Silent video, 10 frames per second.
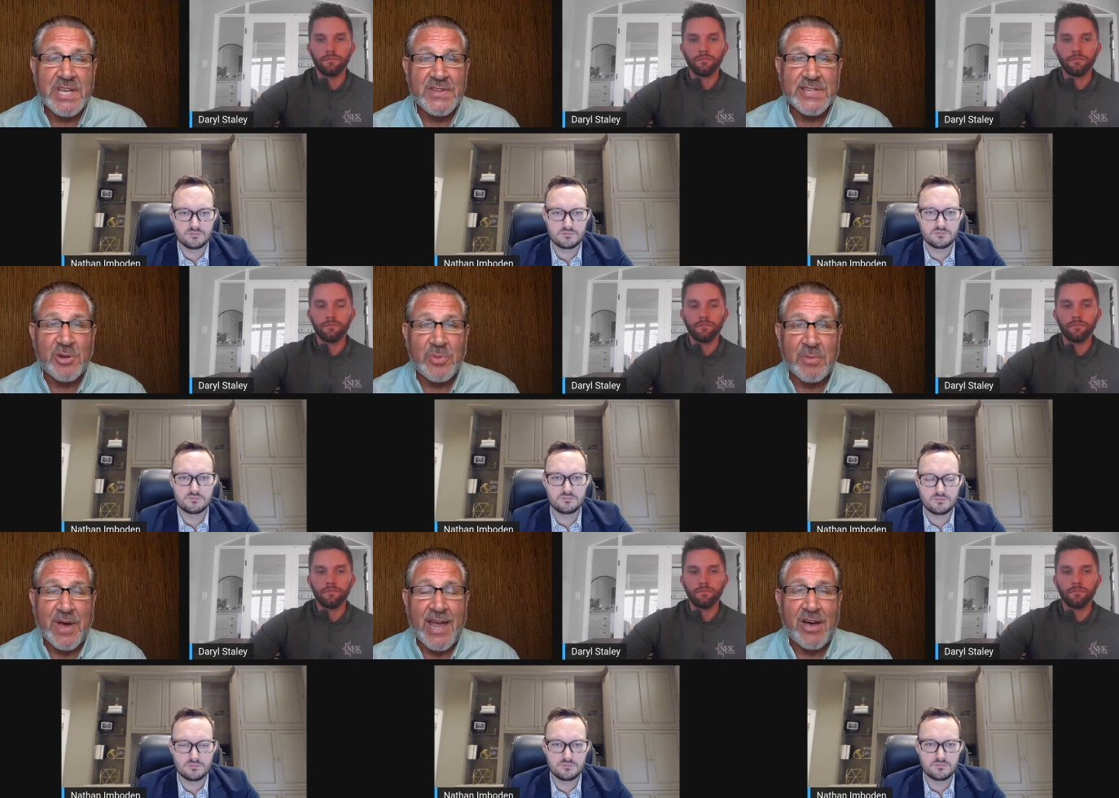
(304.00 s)
Speaker 1: Tell us a little
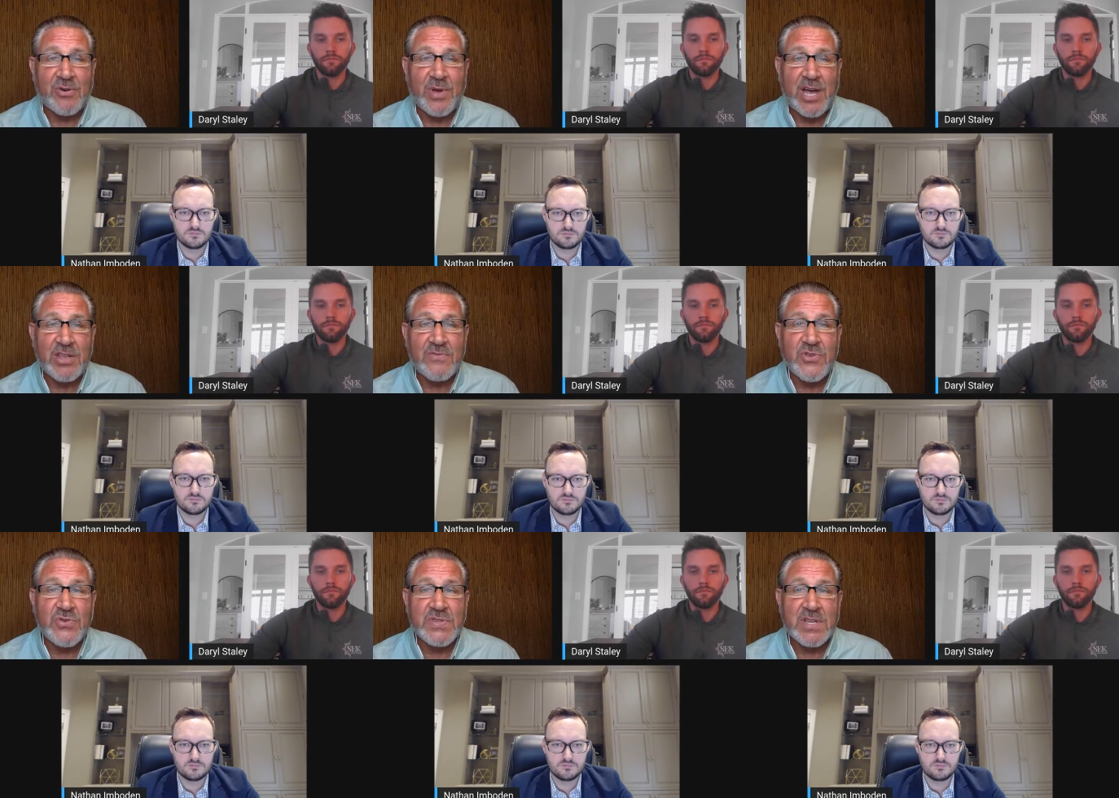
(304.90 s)
bit about how how
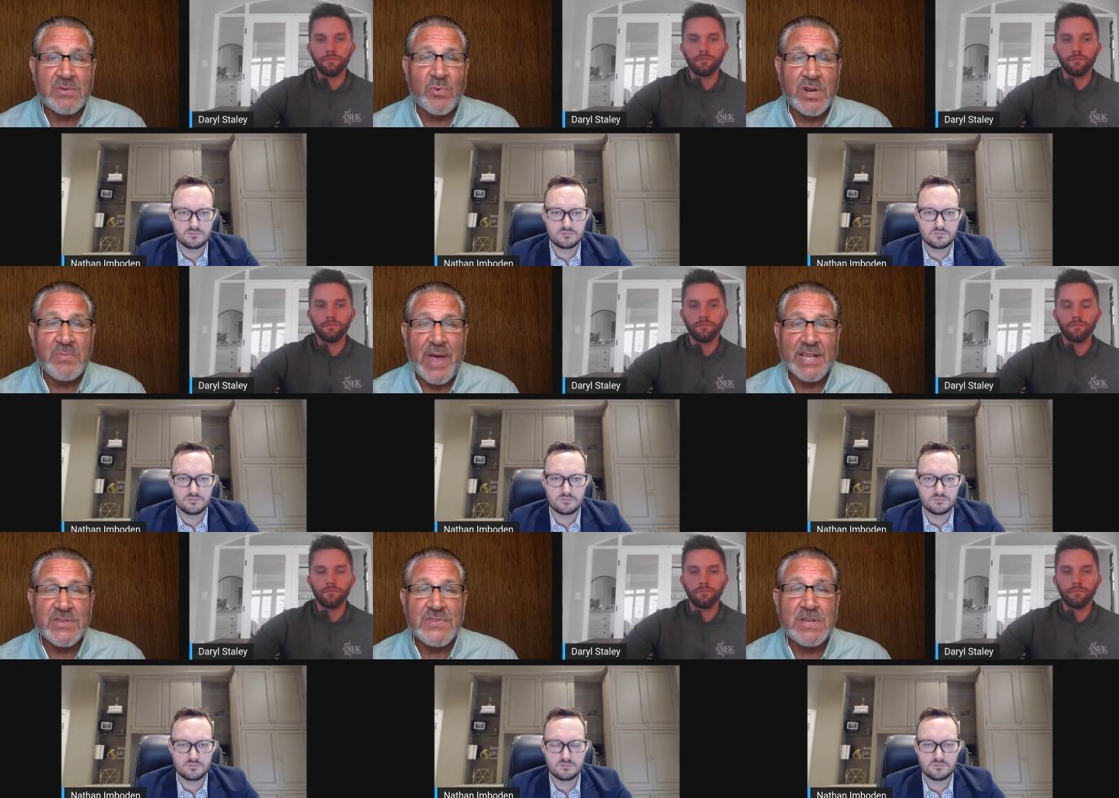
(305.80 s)
you've used it and what
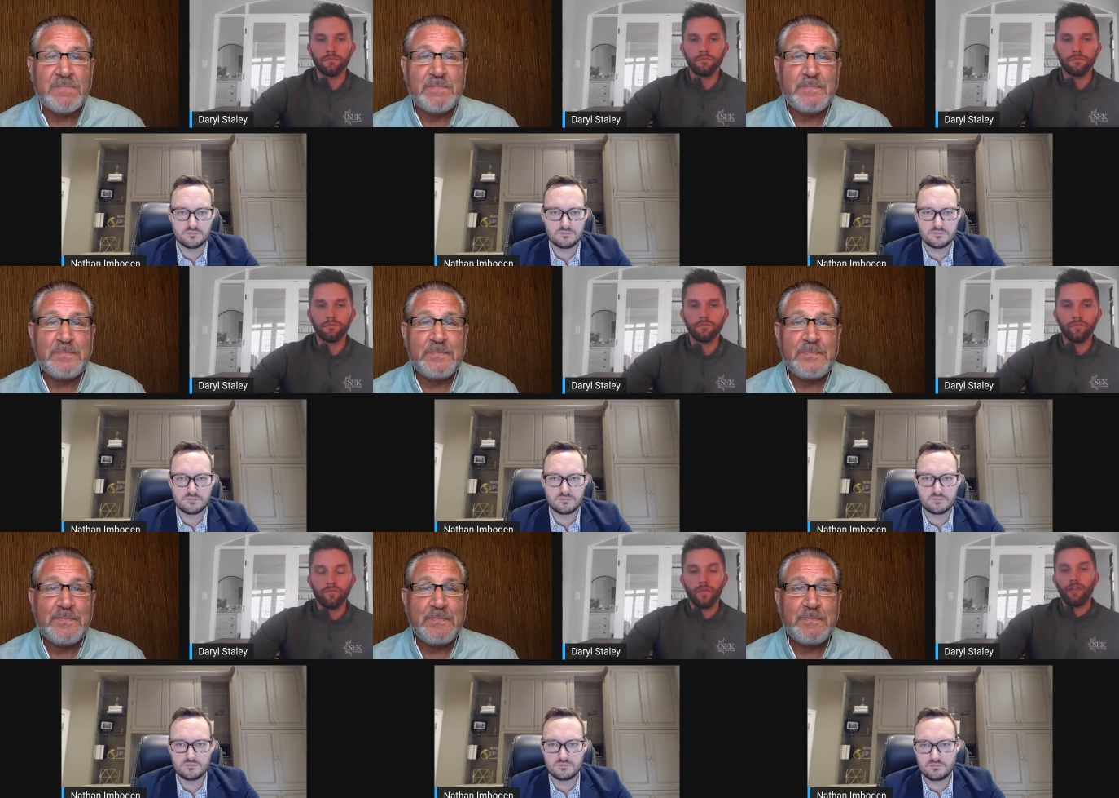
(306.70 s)
impact you've seen.
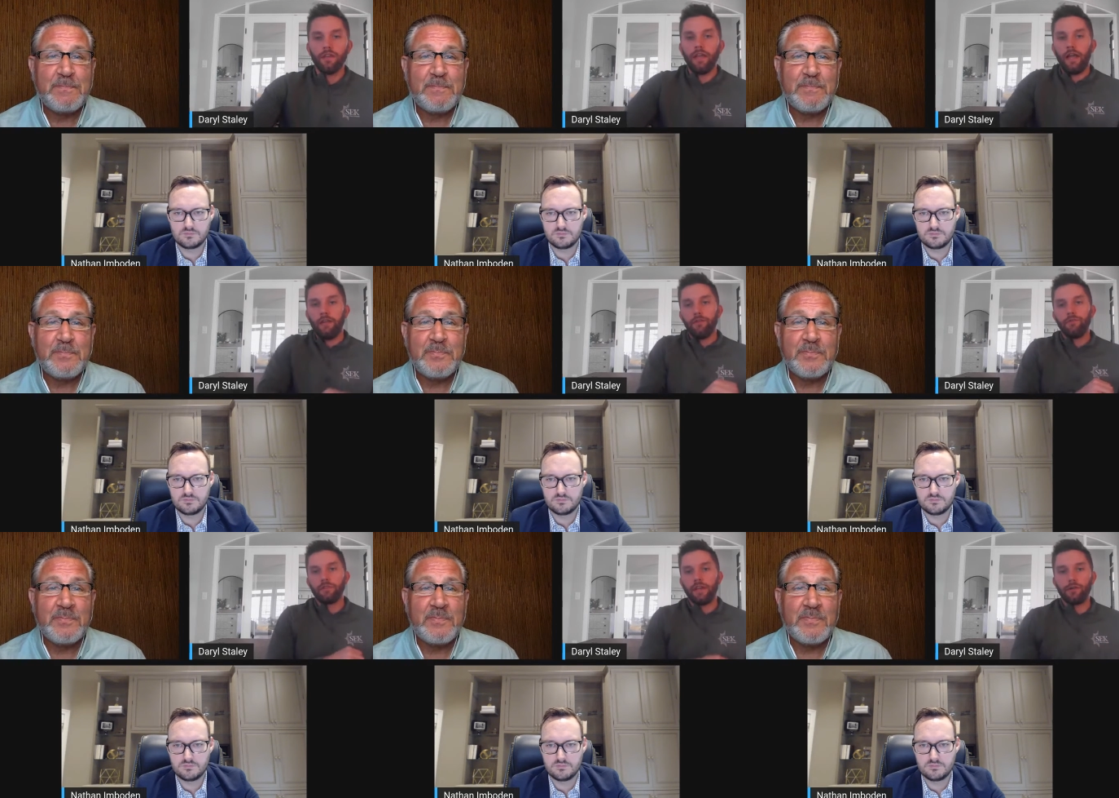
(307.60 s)
Speaker 2: Yeah, I
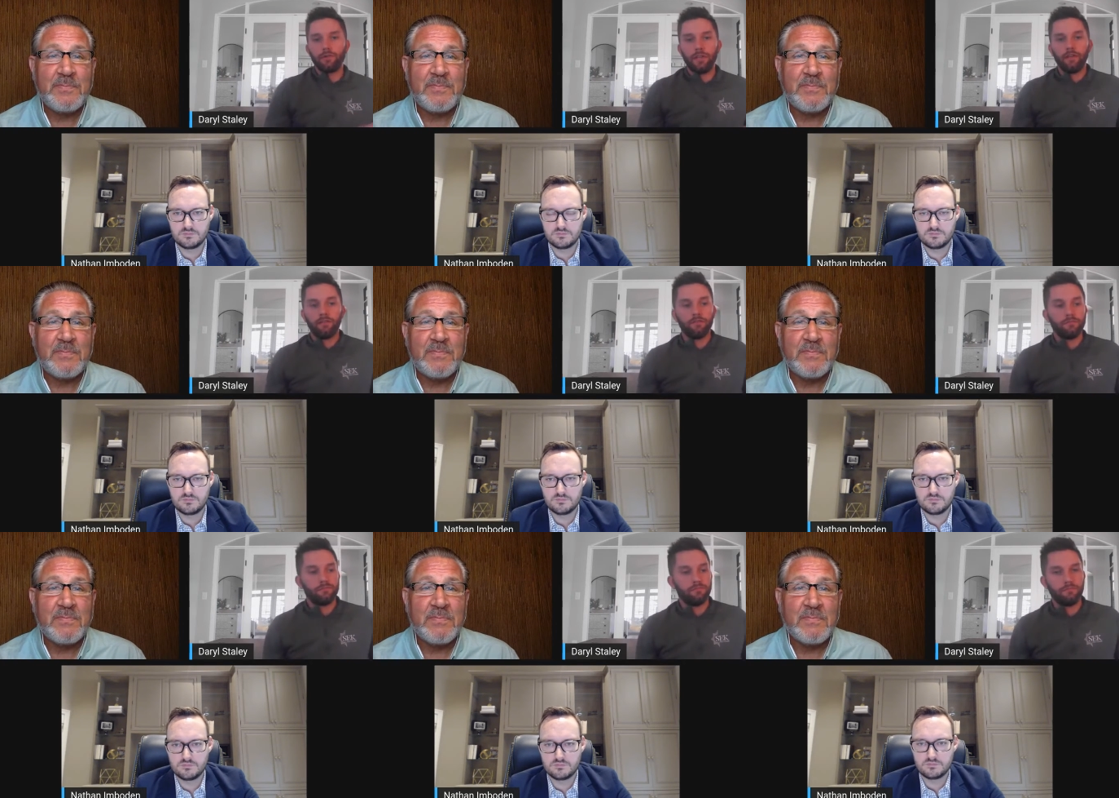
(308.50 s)
use heralding
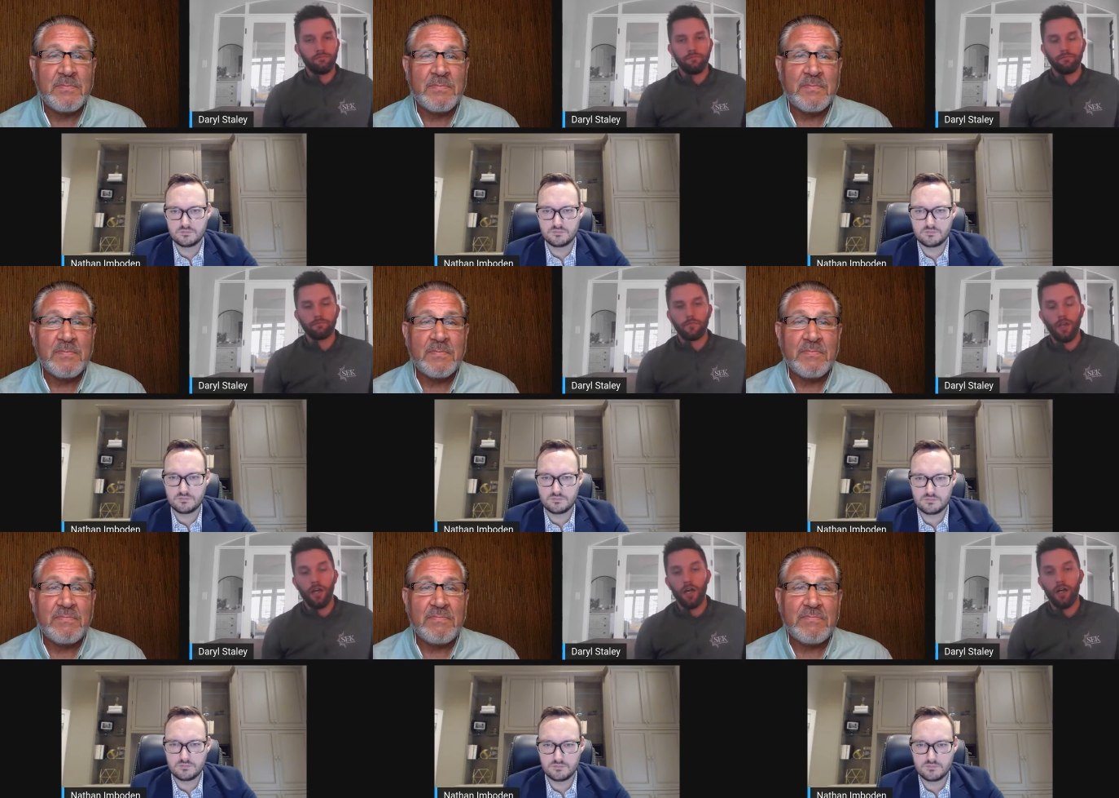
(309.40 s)

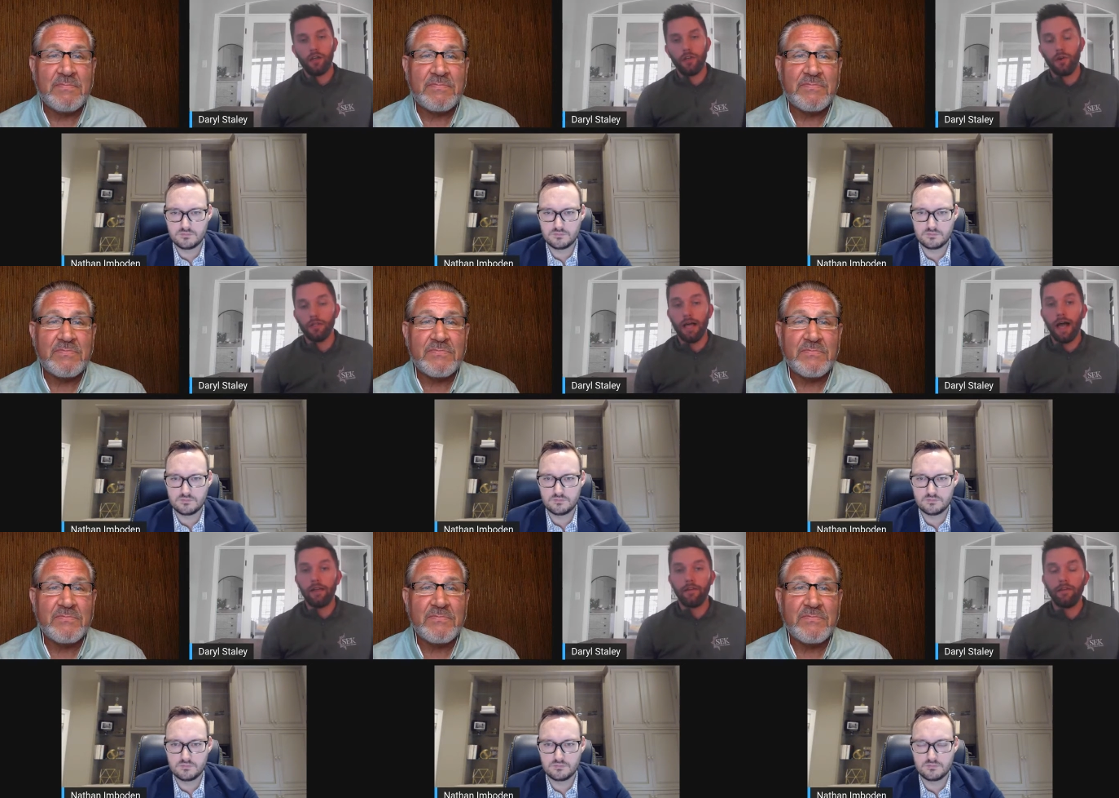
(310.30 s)
uh, you know, a
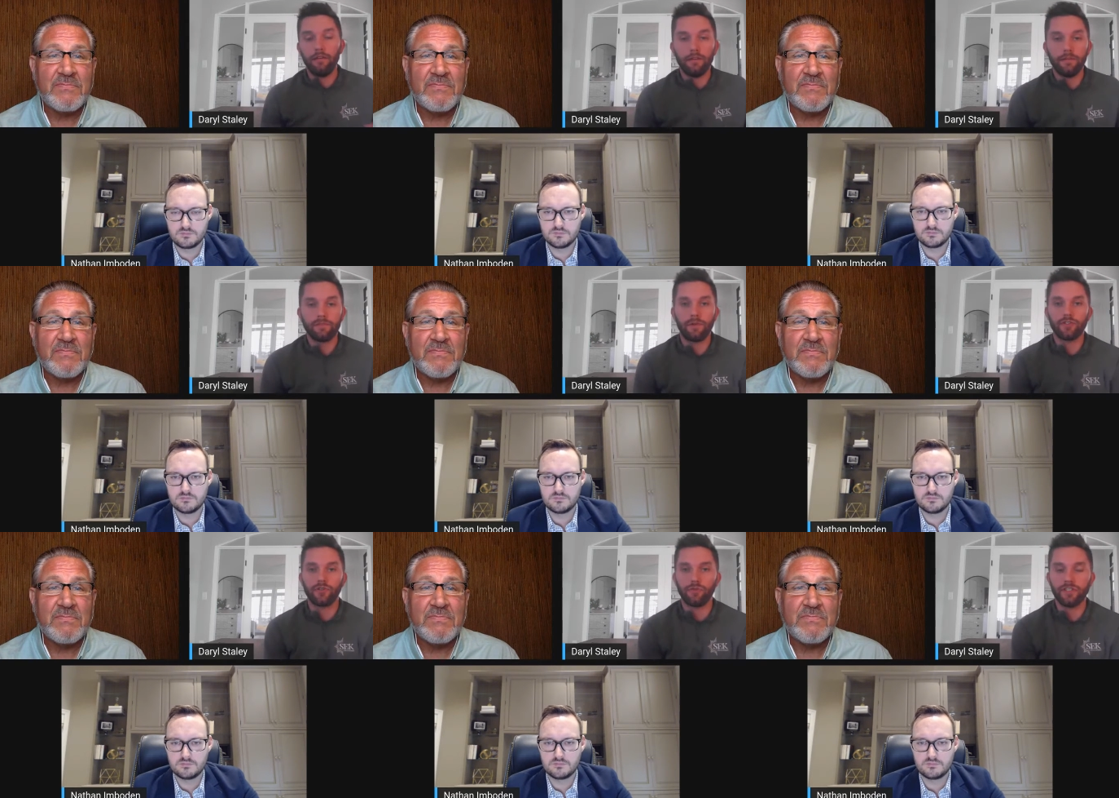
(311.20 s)
lot, um,
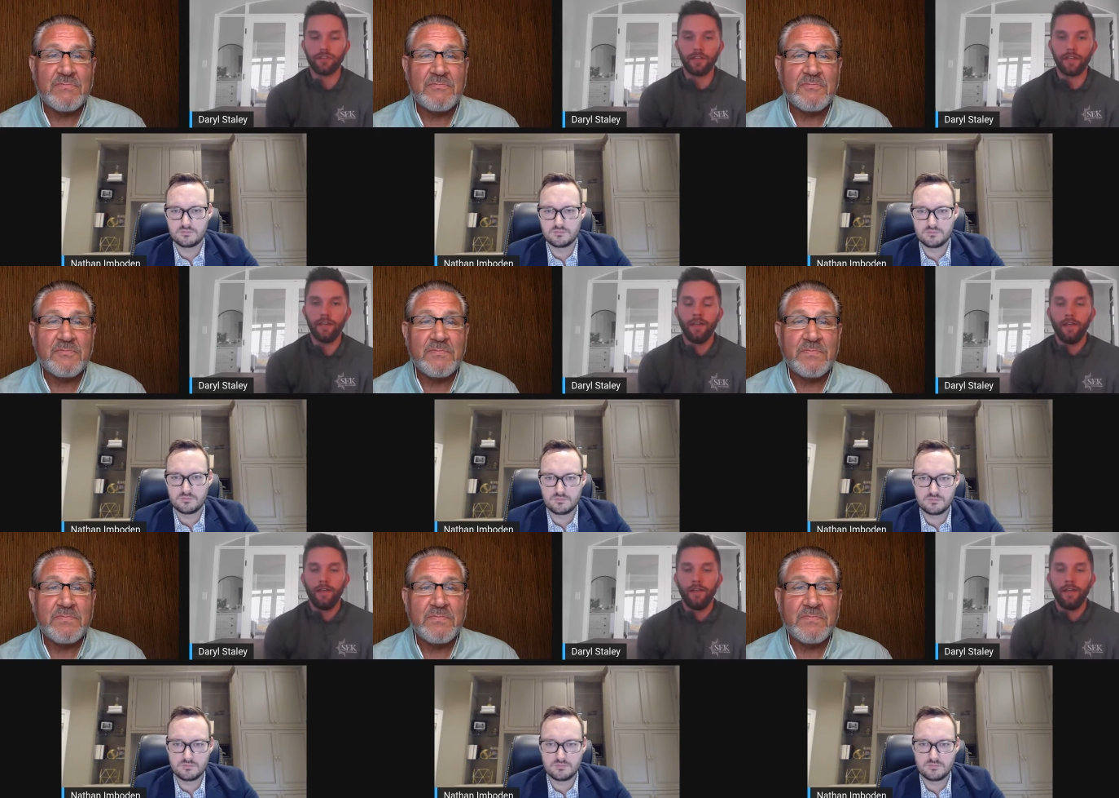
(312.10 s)
especially recently.